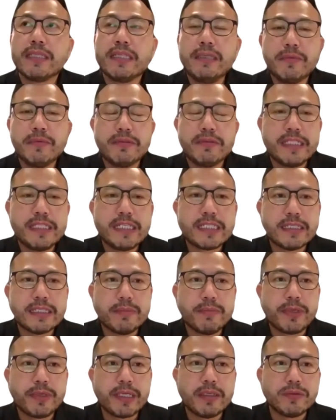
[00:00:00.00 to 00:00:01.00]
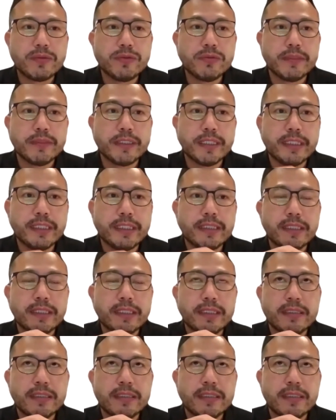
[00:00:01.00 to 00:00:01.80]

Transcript: theme of this breakout room, right?